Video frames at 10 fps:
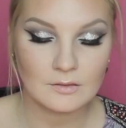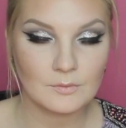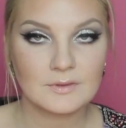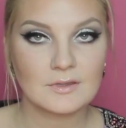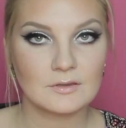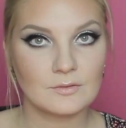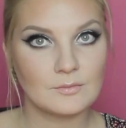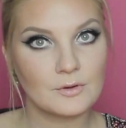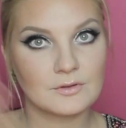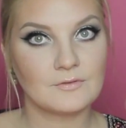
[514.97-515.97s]
And once I do the
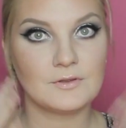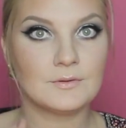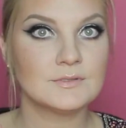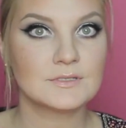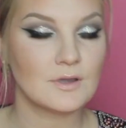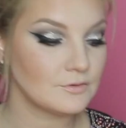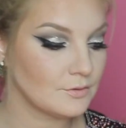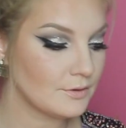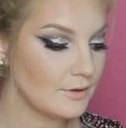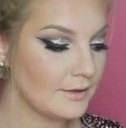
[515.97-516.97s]
more diffused
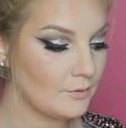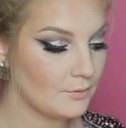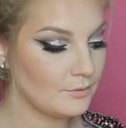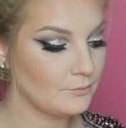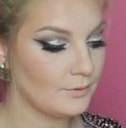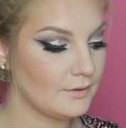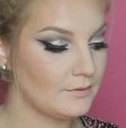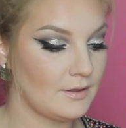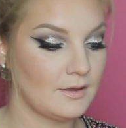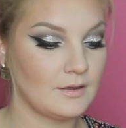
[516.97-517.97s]
contour, I go in
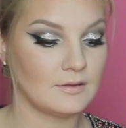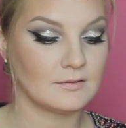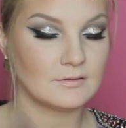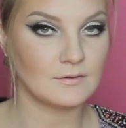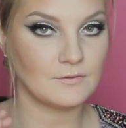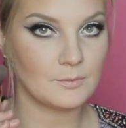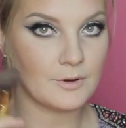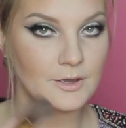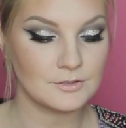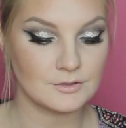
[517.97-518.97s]
with a stiffer
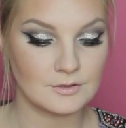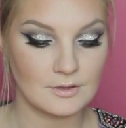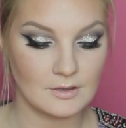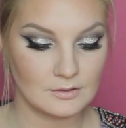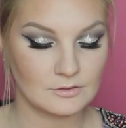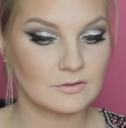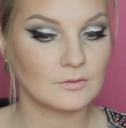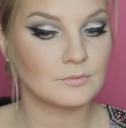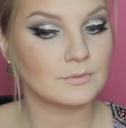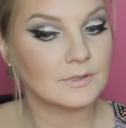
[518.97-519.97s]
brush just
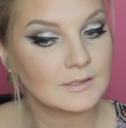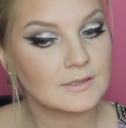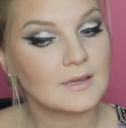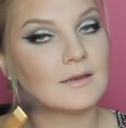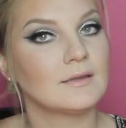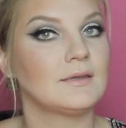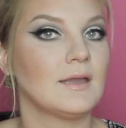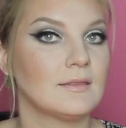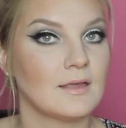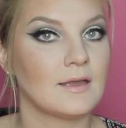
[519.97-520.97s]
to really kind of
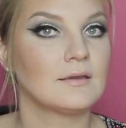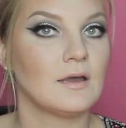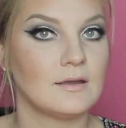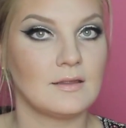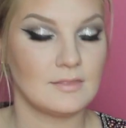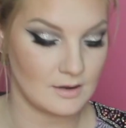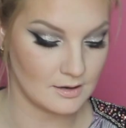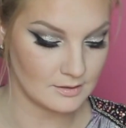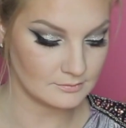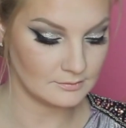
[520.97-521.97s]
get that cut in
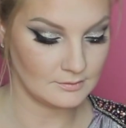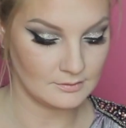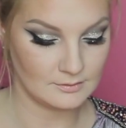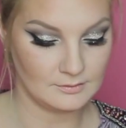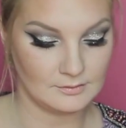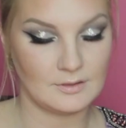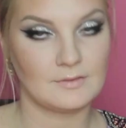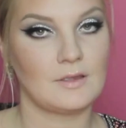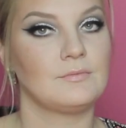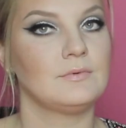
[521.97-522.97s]
there. Get
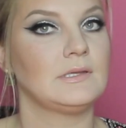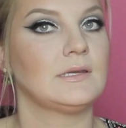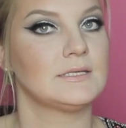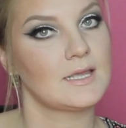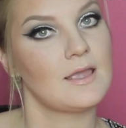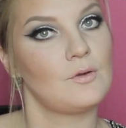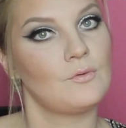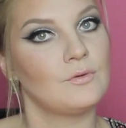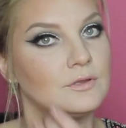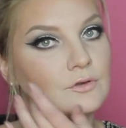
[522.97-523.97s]
that really nice
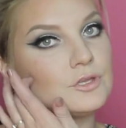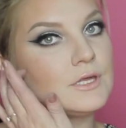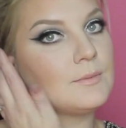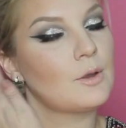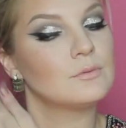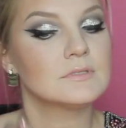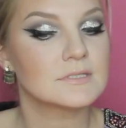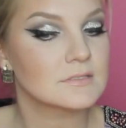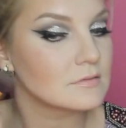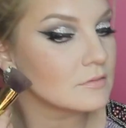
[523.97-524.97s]
angle in your
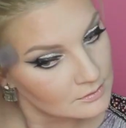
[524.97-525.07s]
cheekbones.